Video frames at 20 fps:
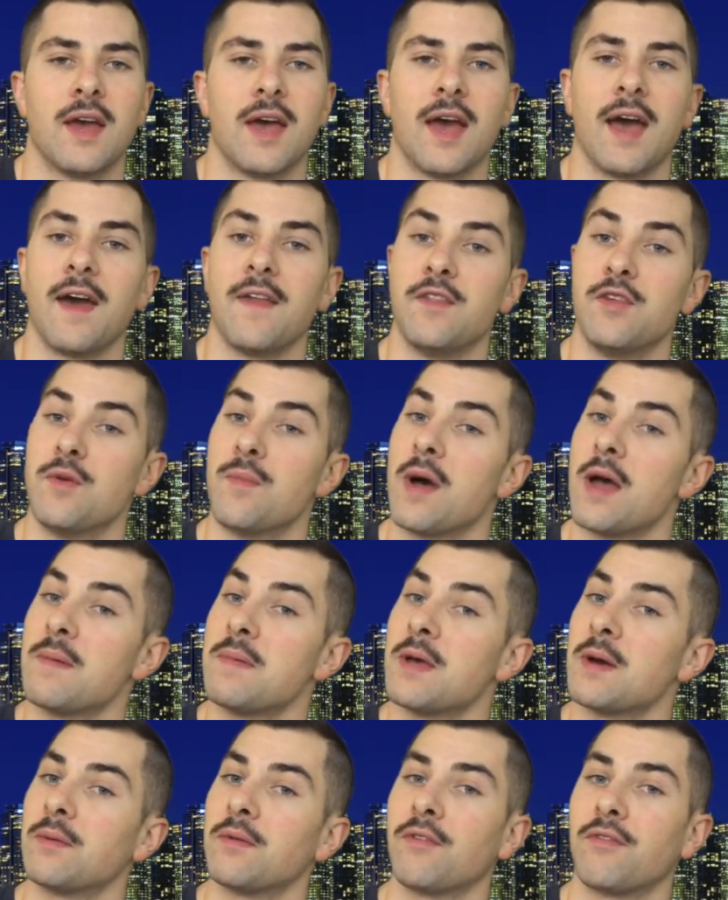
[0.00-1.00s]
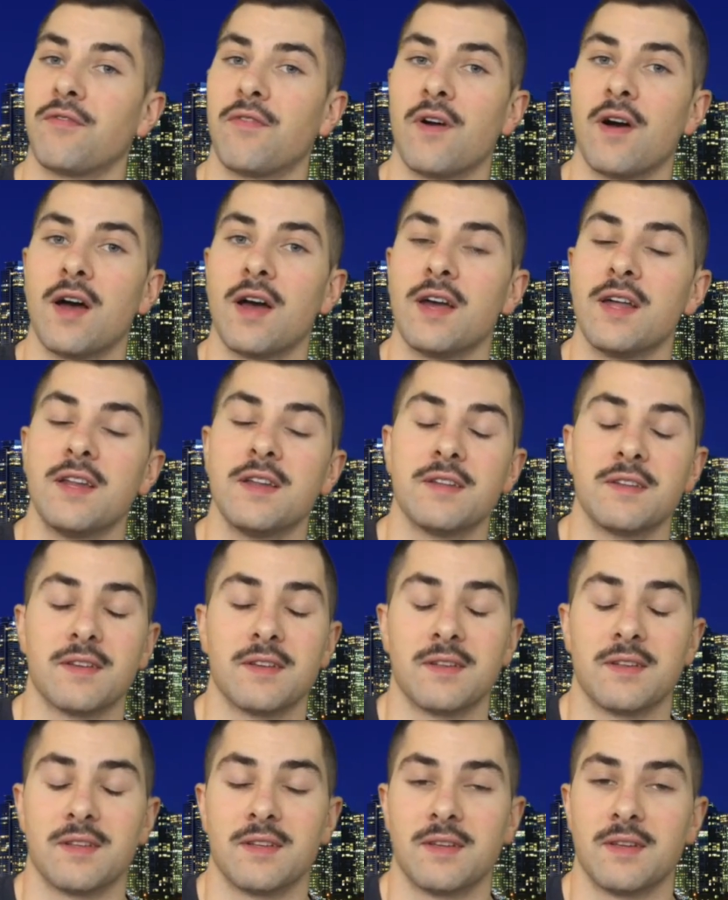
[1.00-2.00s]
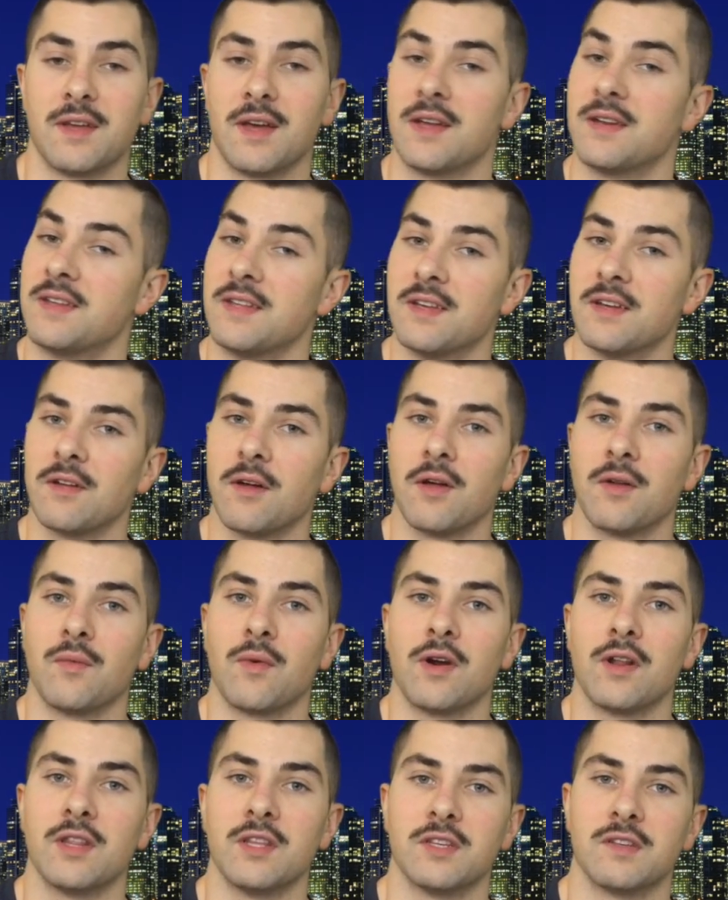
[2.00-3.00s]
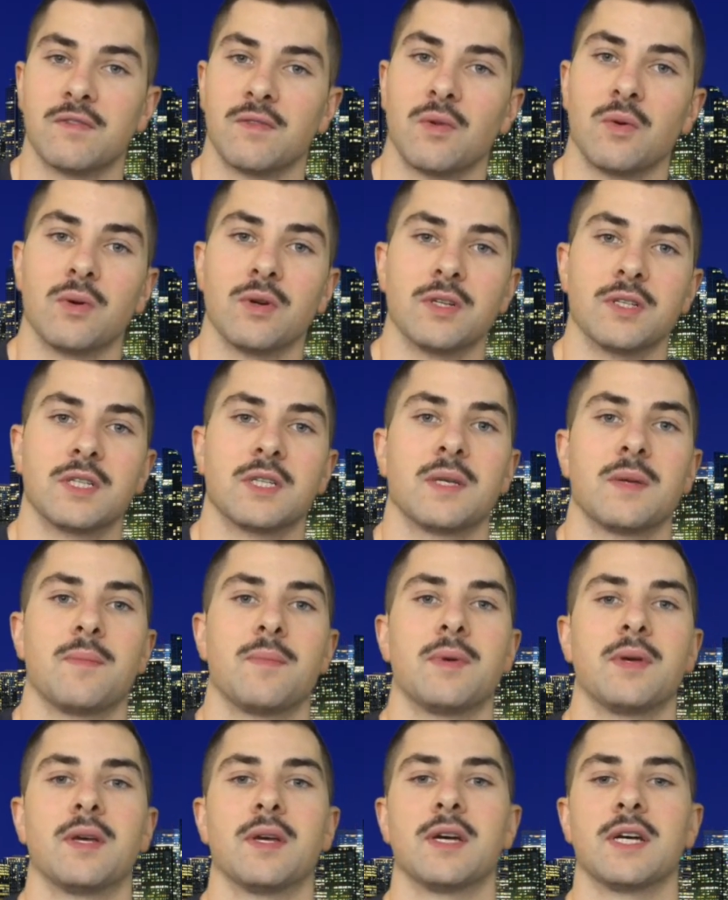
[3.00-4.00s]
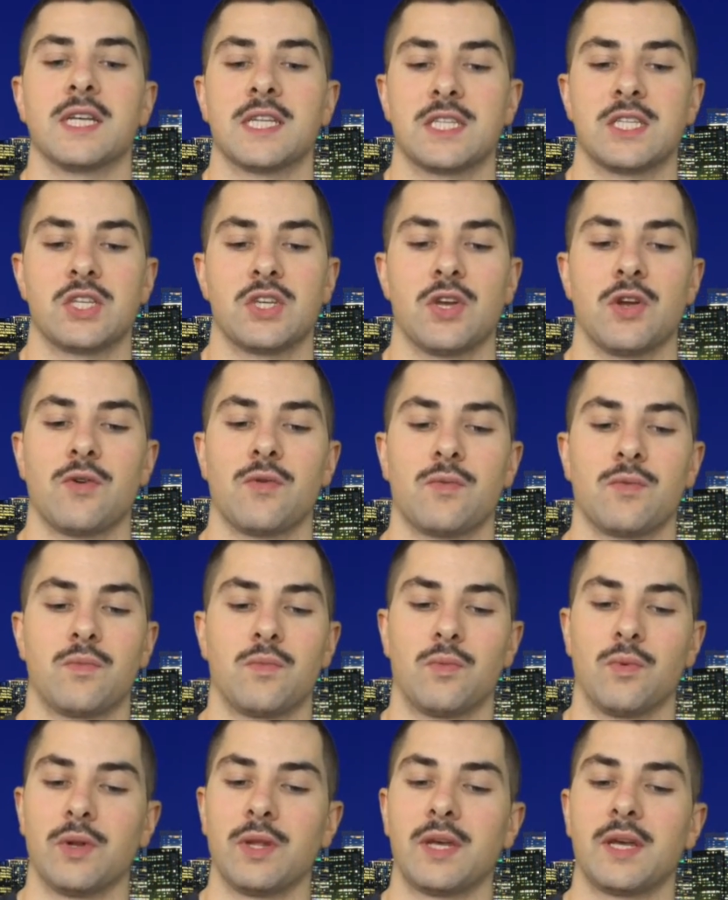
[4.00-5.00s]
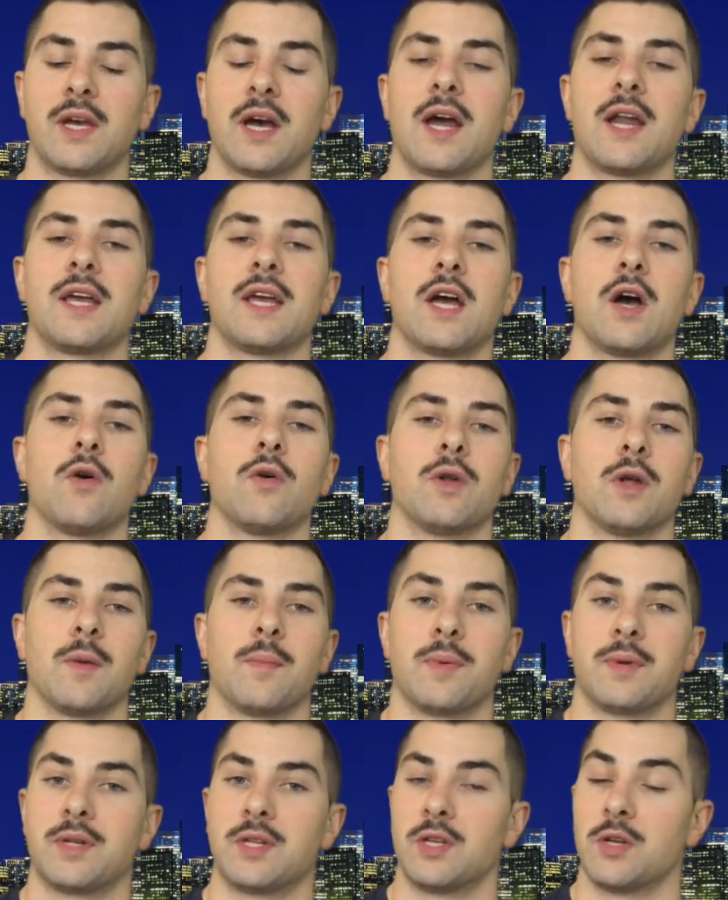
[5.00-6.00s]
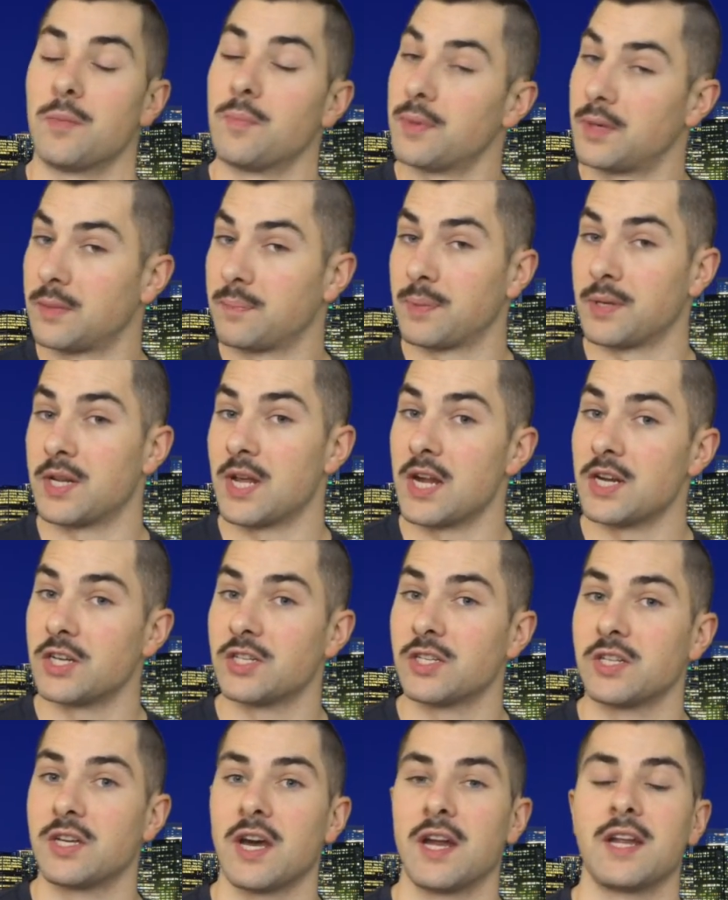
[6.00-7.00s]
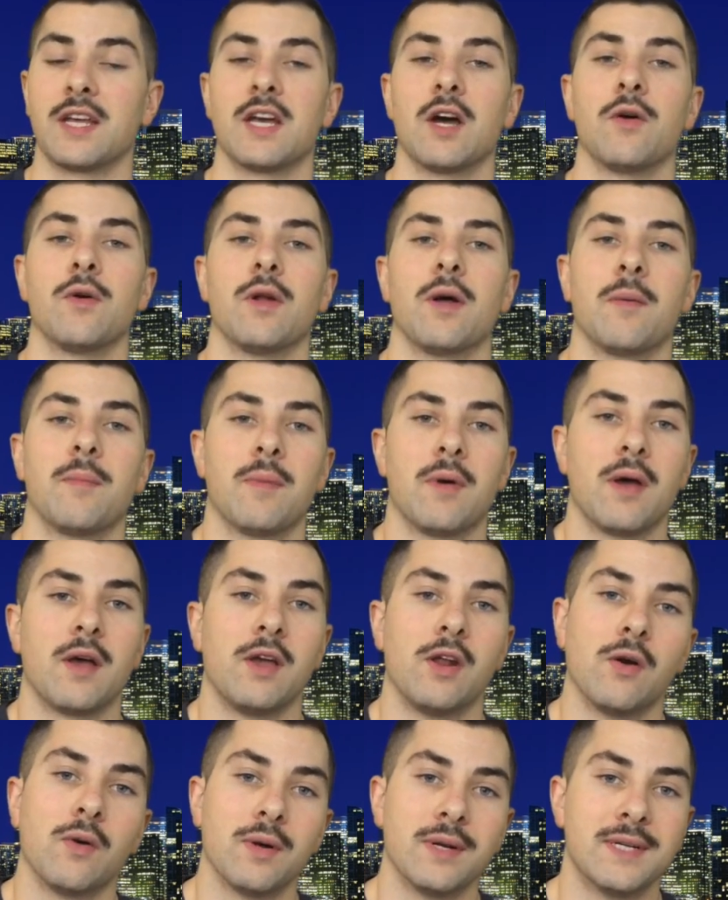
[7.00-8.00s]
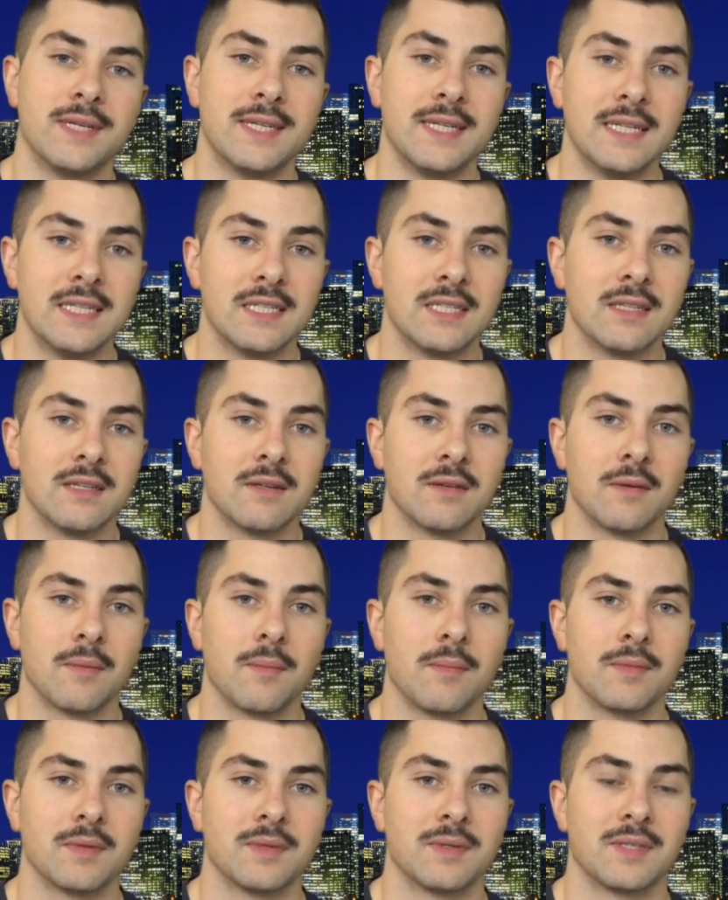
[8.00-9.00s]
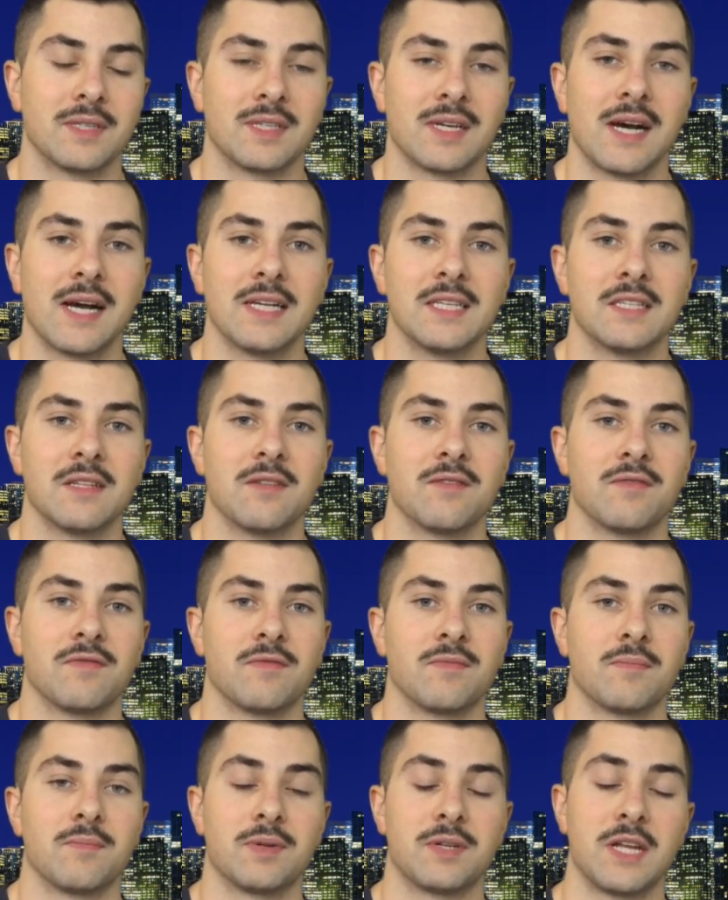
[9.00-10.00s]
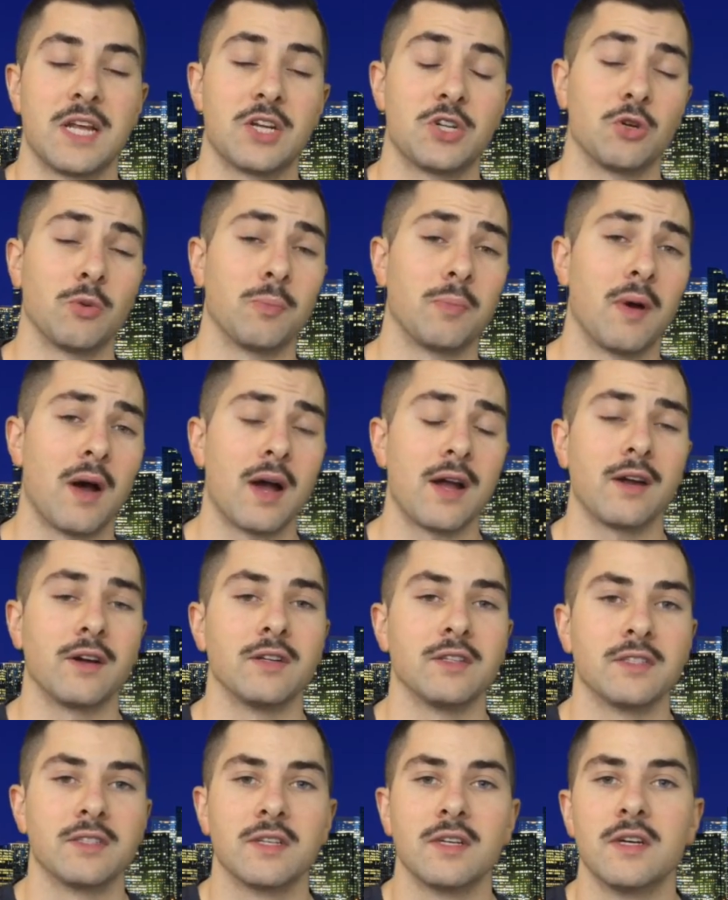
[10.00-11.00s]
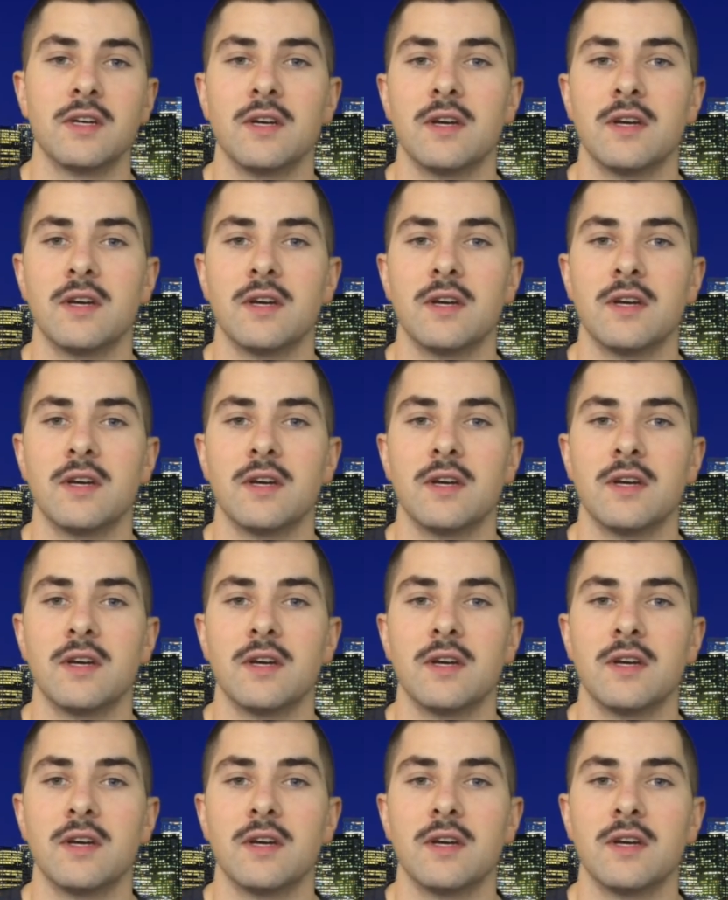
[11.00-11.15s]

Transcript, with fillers: and you might be able to find a deal on one of these floors because you're really cutting out a, you're potentially cutting out a, you know a decent size of potential buyers